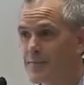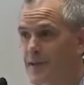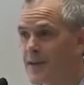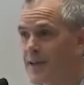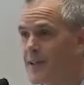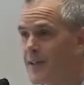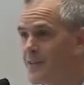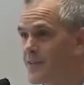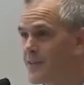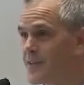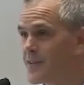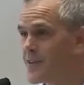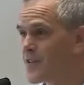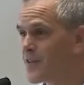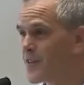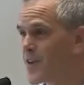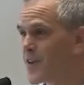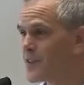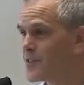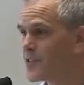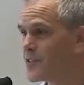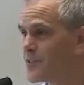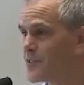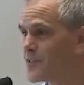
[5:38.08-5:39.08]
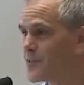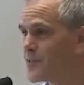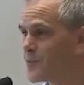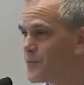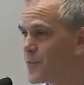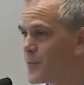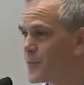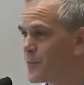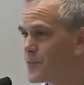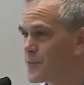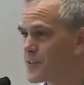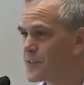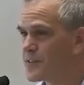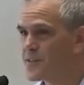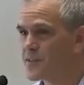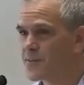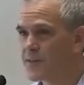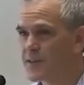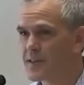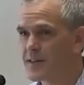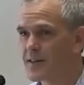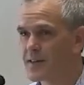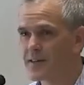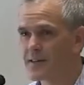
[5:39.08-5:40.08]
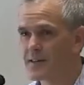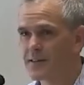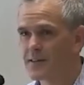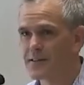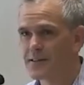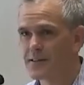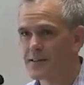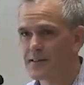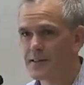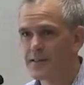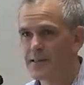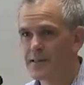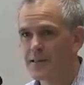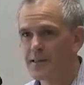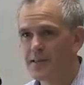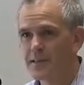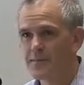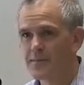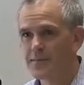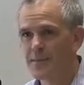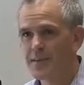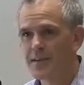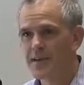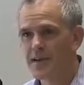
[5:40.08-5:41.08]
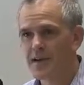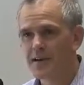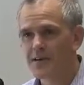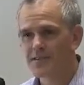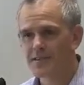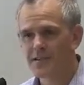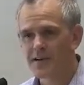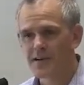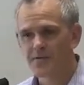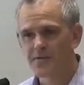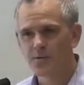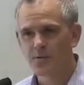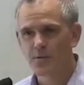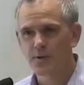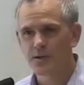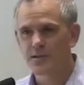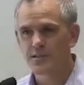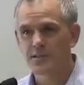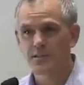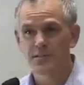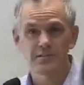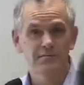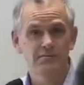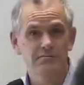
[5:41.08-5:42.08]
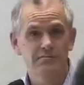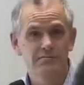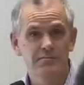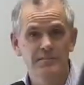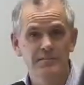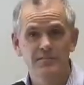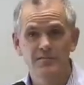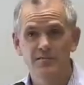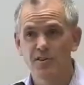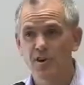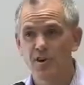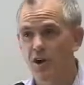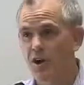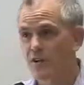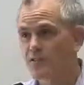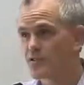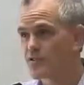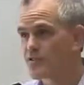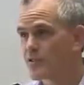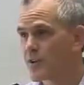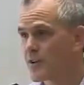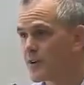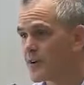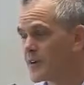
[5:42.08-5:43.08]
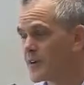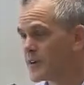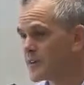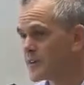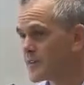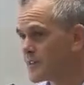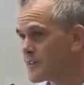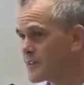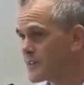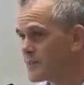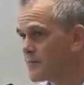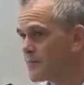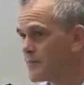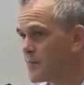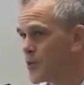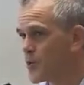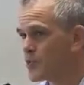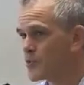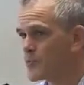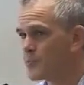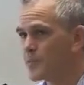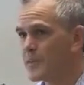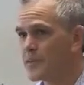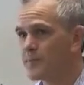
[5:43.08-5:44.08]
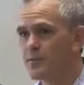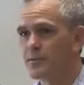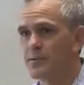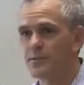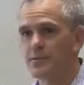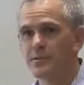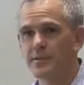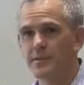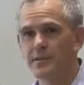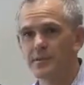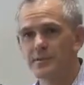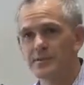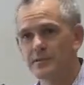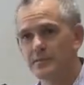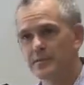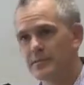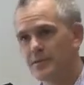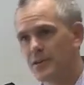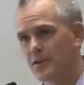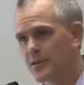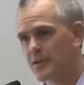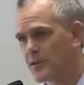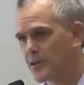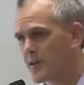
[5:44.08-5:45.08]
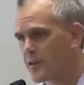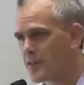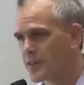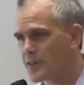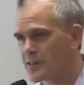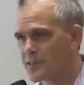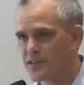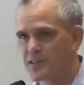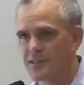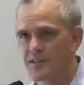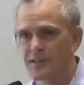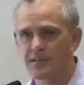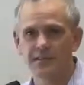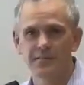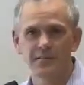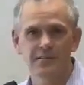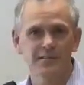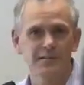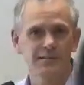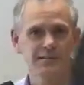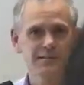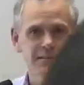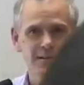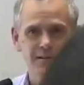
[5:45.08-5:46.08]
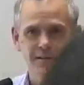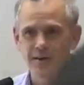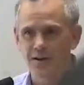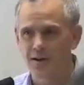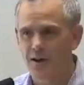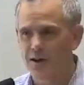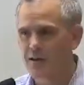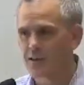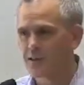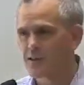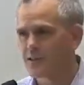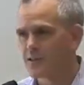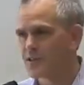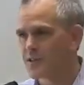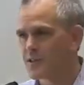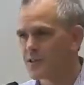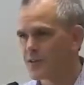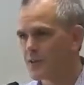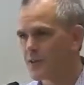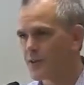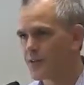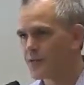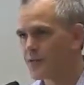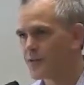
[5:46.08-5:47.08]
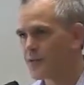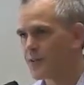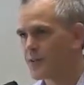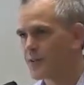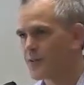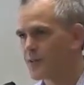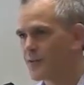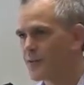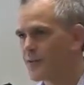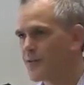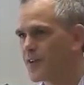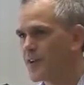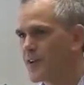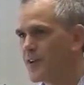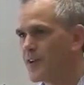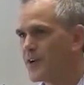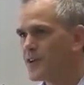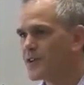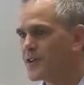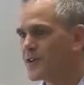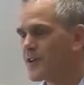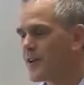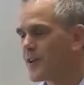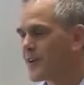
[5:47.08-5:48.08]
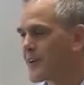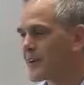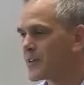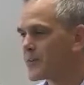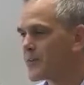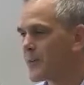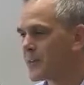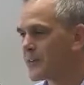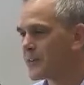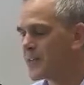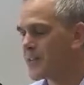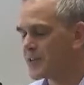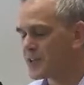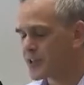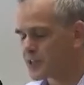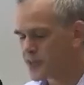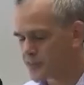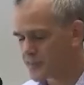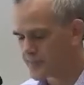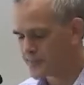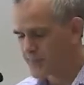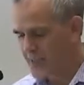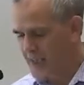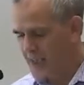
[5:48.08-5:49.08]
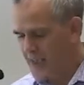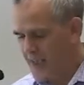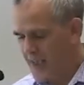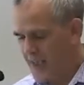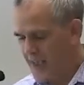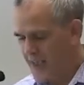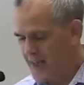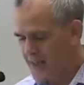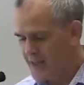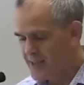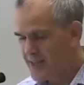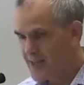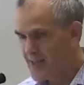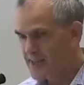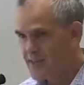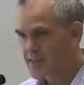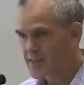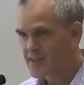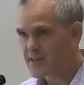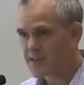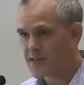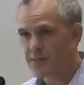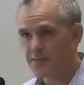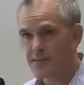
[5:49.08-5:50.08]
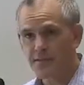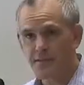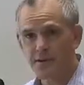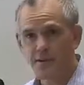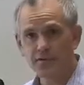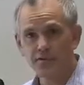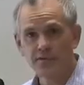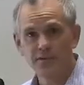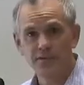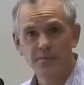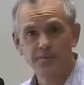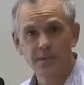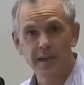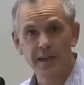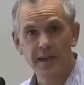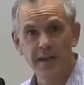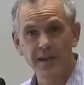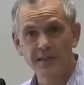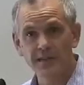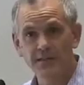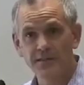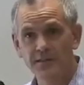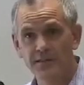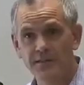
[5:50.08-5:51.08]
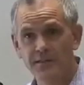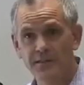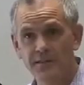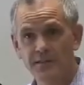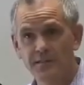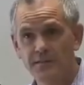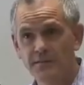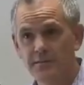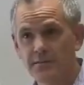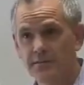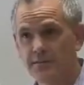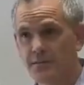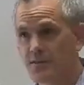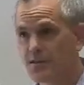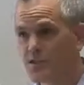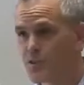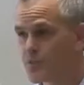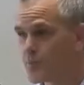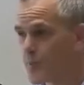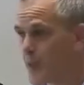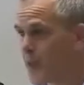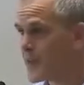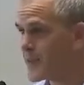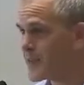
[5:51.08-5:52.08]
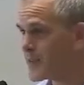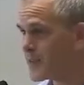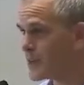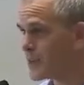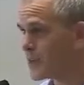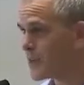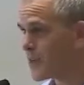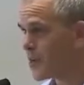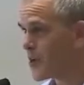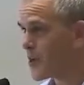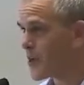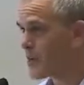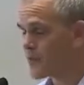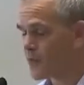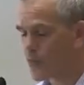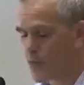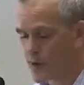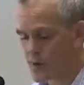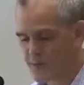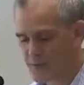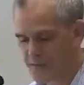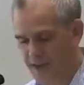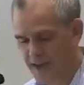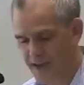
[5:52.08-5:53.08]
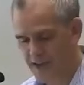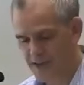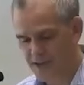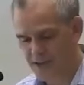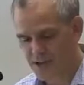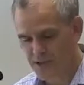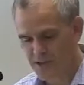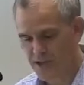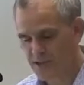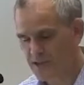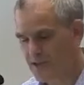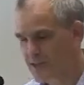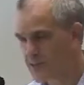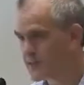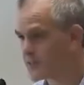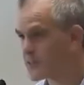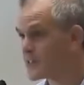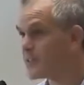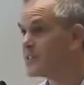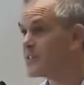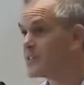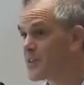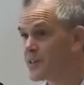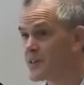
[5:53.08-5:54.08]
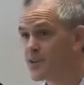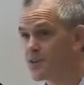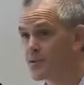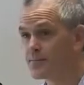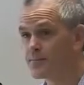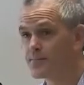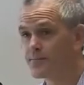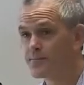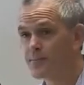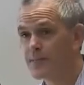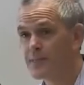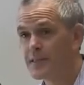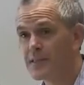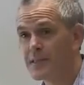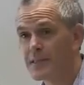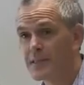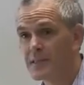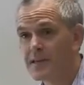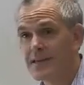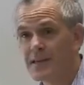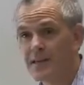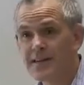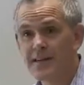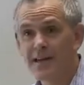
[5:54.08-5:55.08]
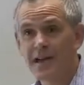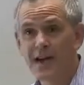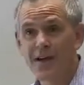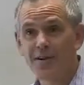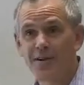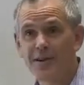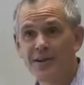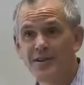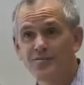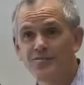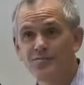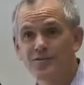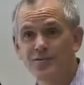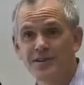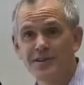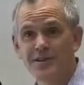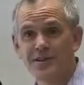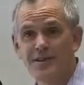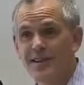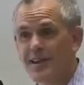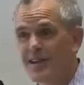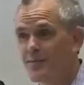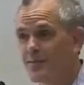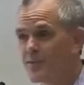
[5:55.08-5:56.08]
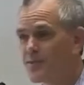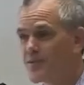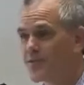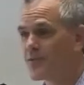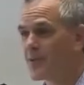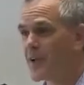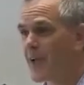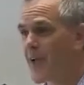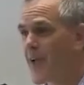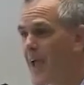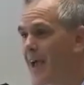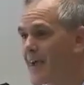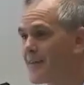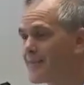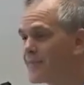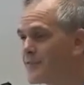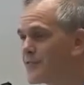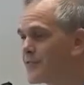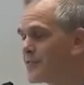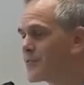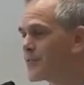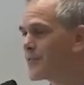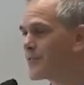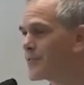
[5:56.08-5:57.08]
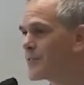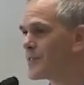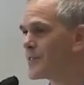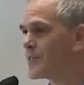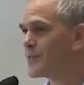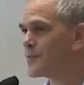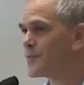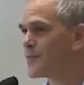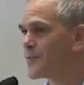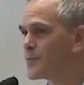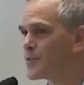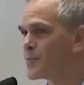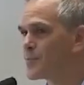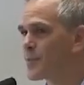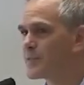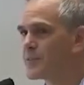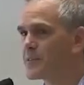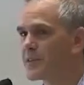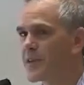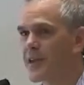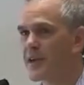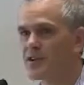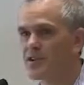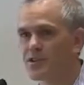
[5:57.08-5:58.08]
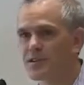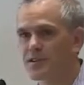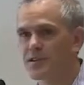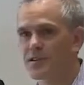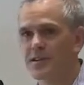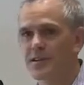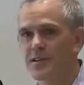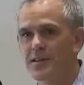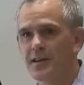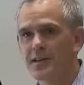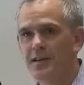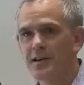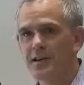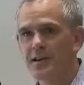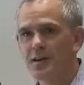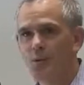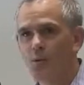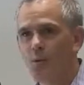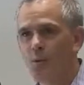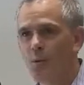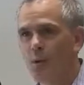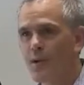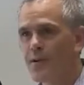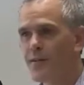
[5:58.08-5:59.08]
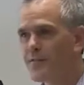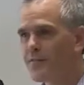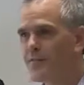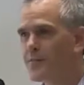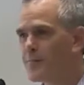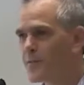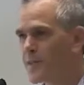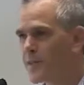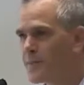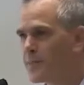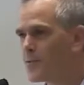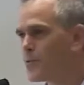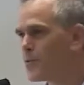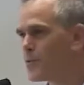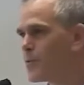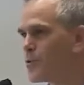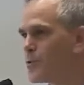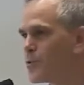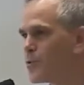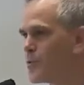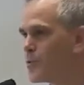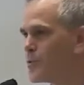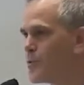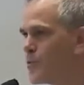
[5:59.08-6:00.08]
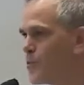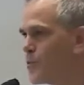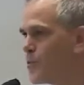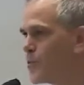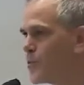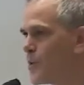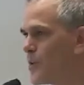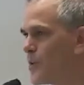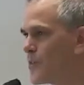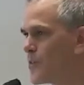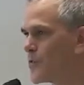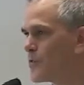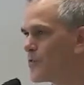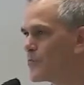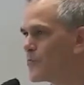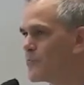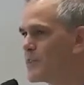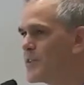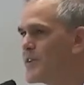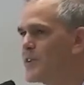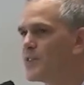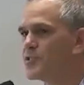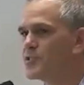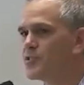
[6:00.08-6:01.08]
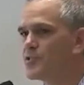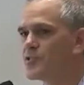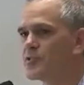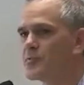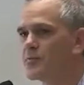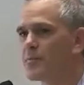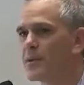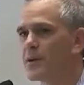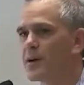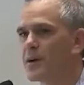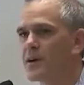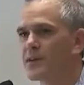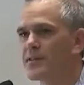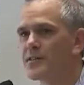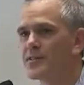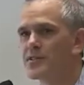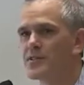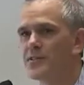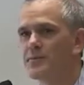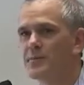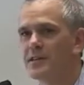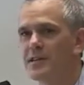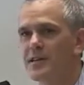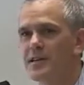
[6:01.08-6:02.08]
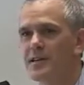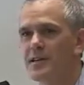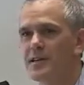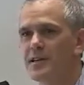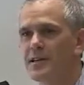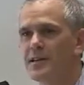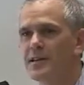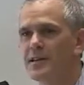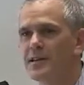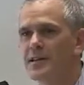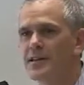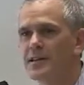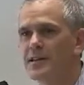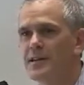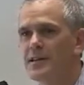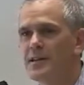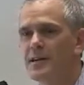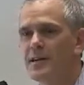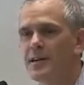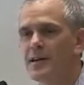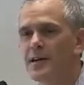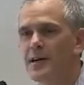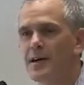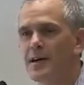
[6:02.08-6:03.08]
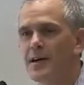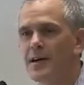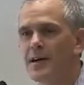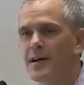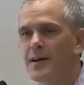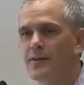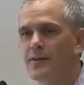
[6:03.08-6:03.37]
of the discussions that we participated in, because it was contrary to most people in cardiology or oncology or other fields to their expectation. And I think some of those debates, despite a lot of quantification since, continue. Now, the interesting thing was, after the first publication, one of the people who was reached by the GBD was